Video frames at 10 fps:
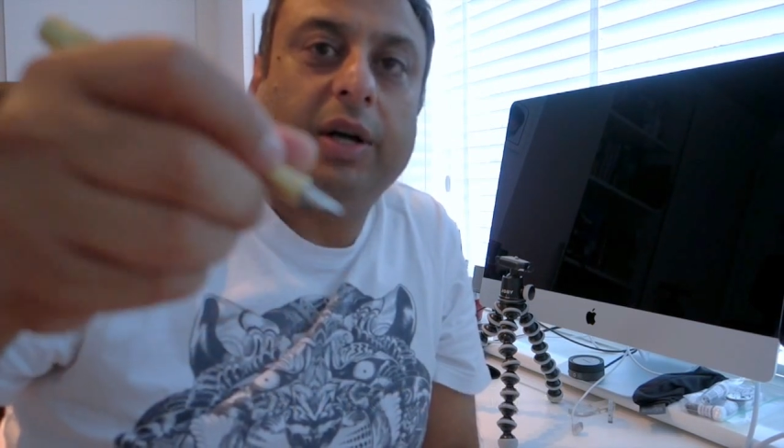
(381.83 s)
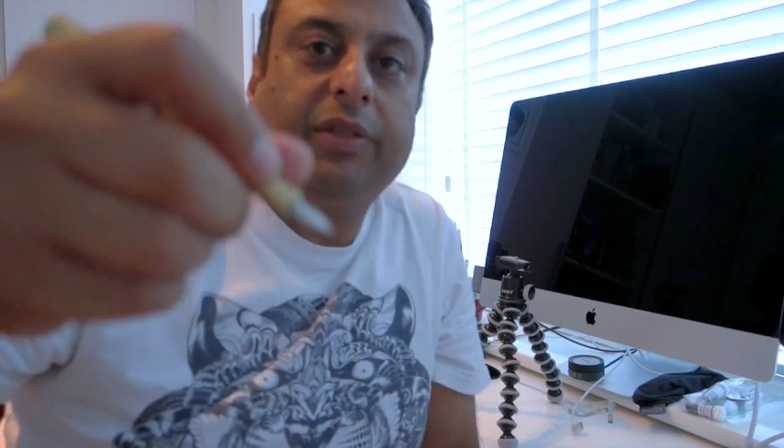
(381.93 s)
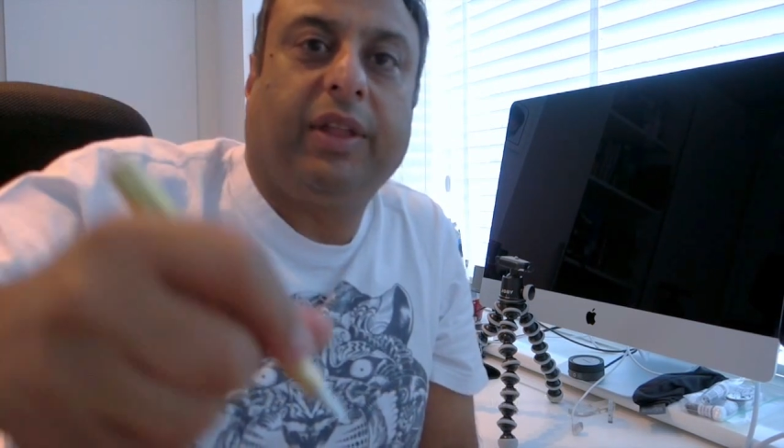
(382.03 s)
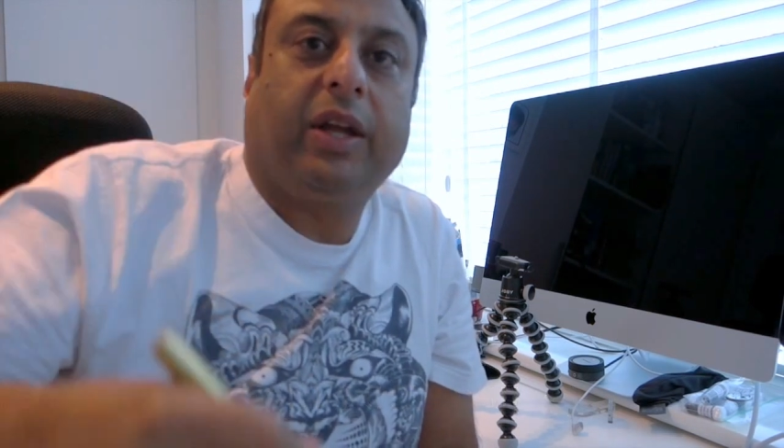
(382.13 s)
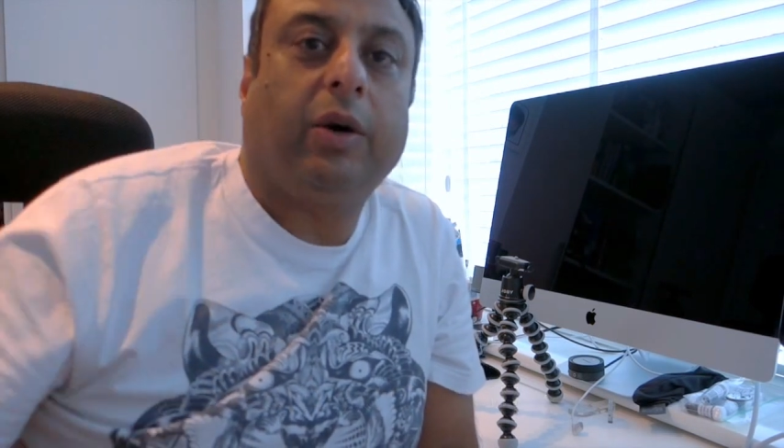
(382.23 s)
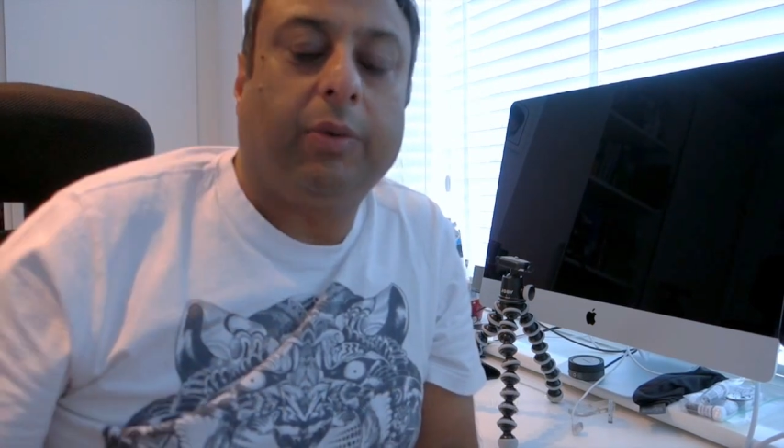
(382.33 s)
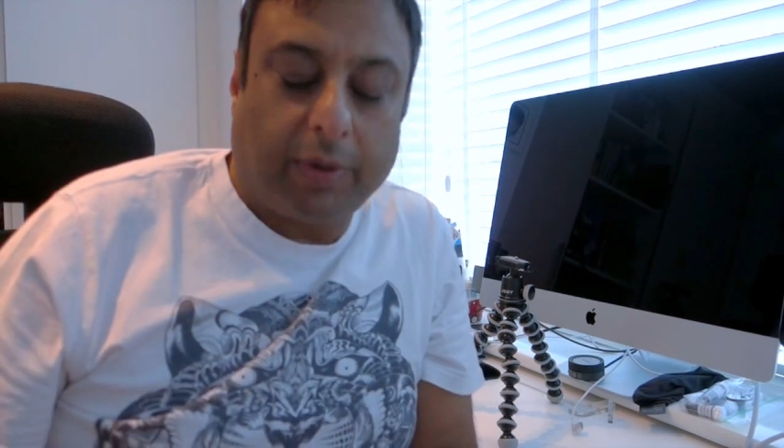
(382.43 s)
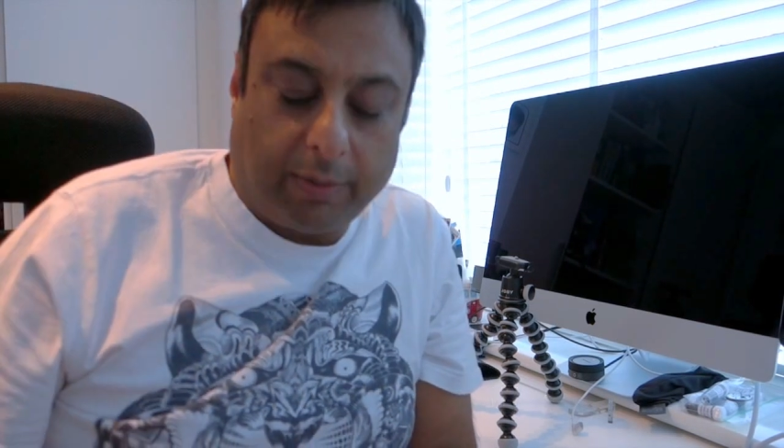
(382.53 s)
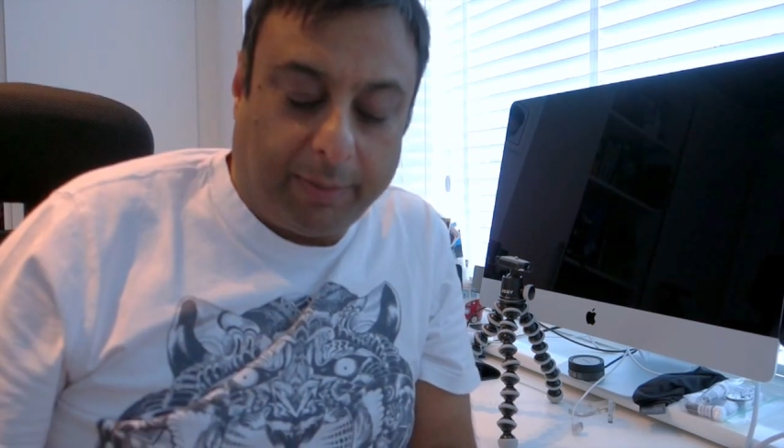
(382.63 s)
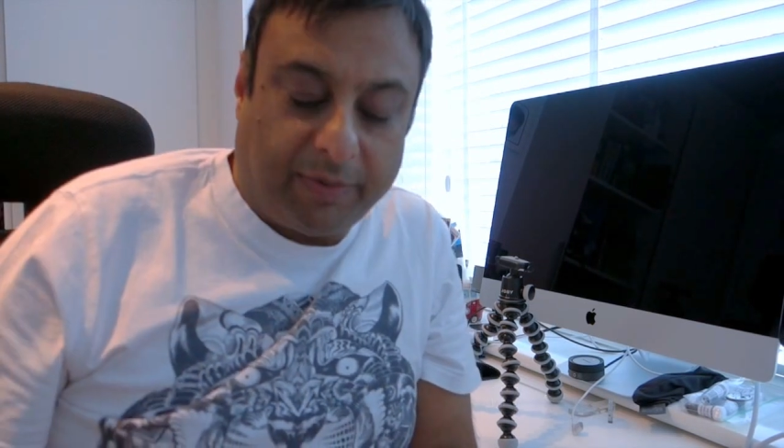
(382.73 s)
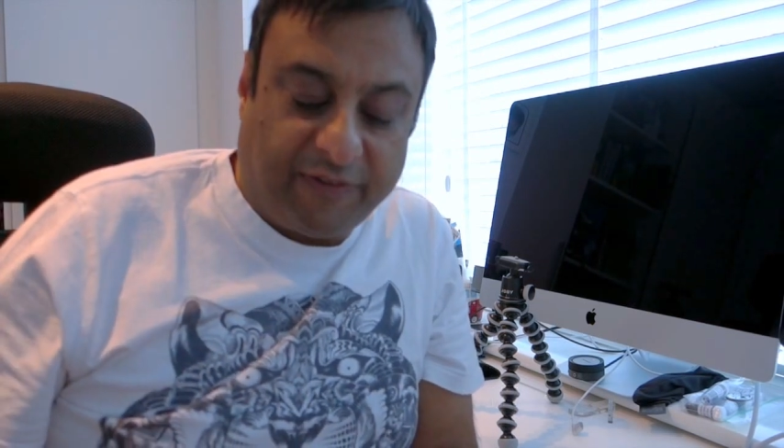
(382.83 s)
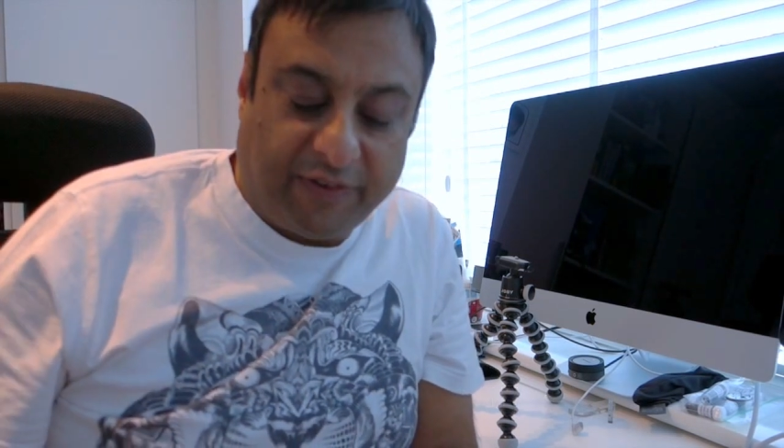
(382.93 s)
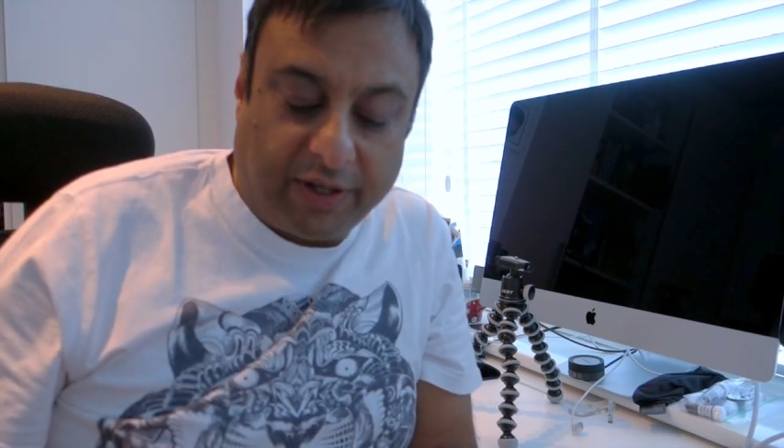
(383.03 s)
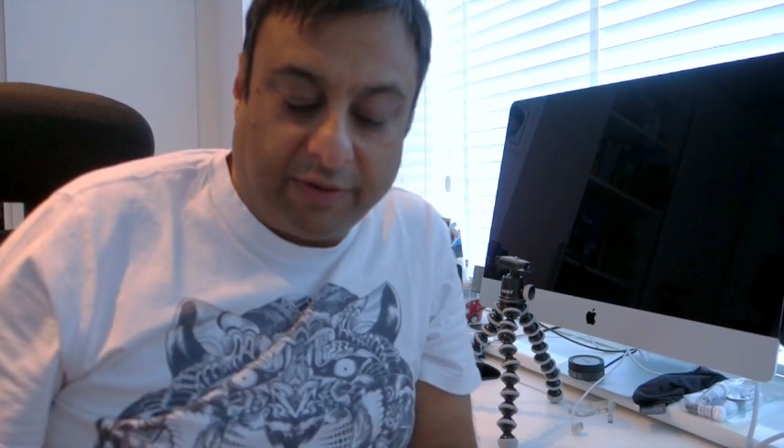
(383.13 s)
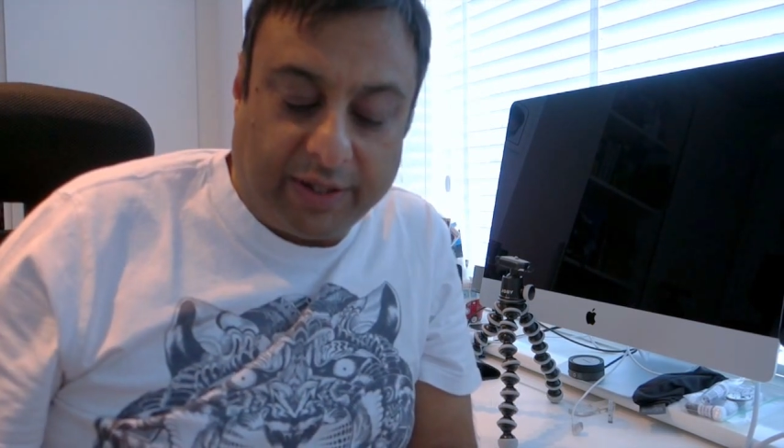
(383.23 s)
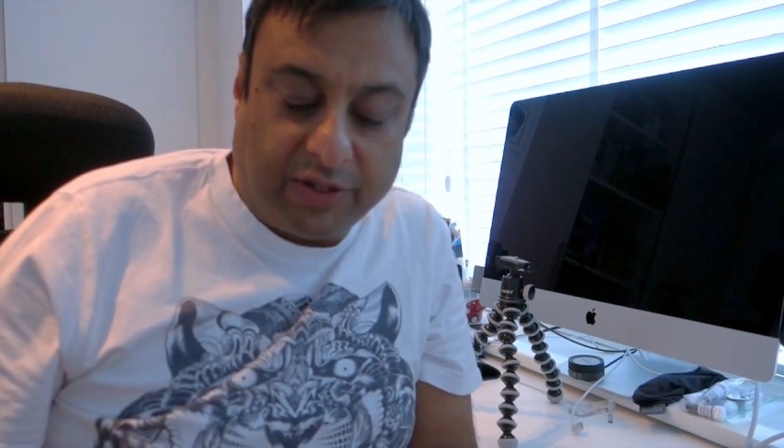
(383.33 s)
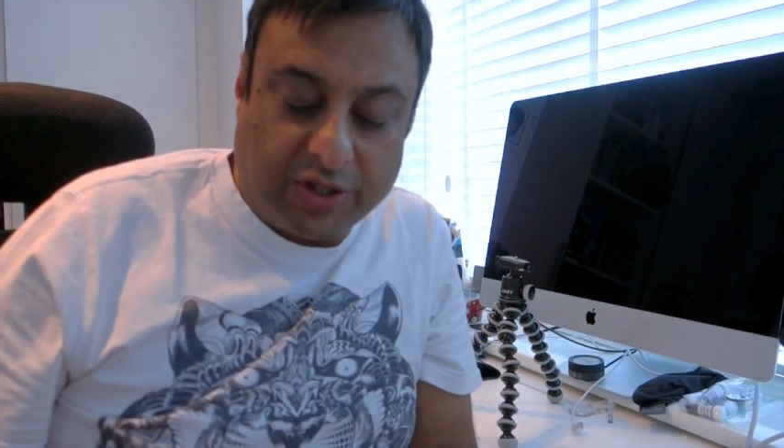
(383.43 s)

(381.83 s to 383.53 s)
I think I would probably prefer it.